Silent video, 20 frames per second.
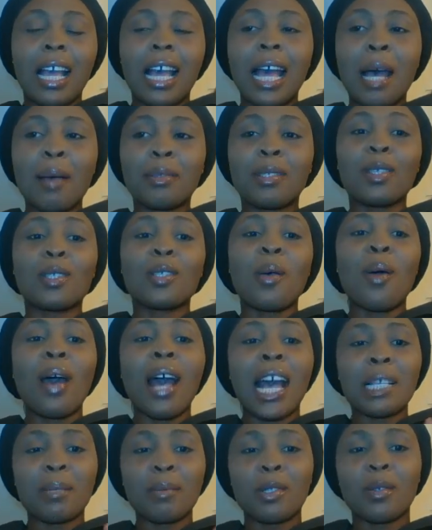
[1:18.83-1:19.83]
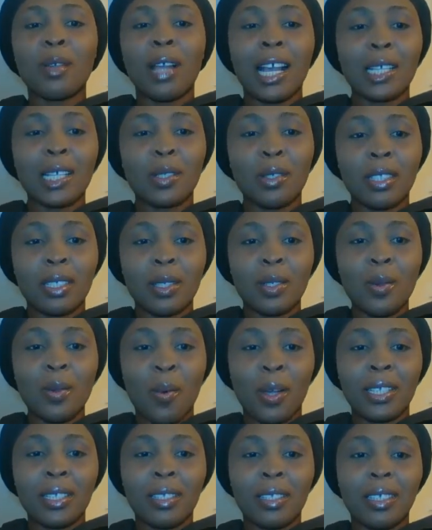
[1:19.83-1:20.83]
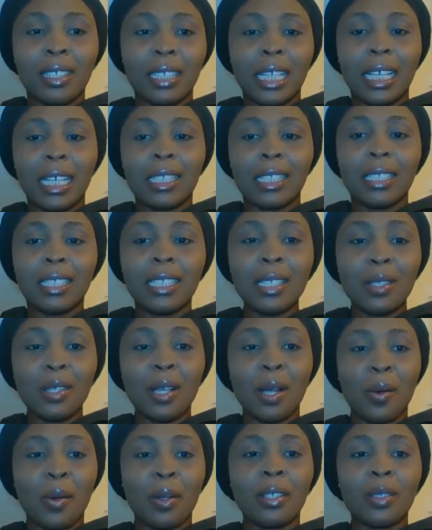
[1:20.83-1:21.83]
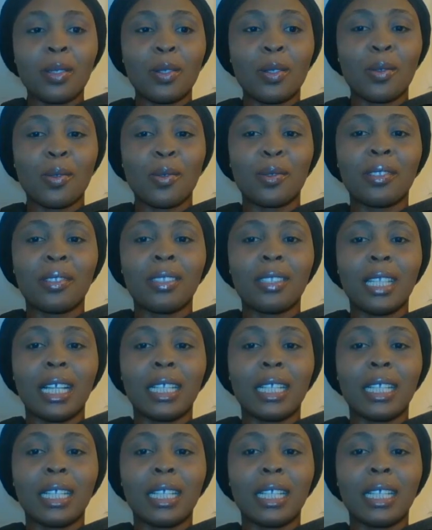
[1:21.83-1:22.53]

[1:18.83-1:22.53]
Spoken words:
So someone asked me to ask you this question, that since you're going to,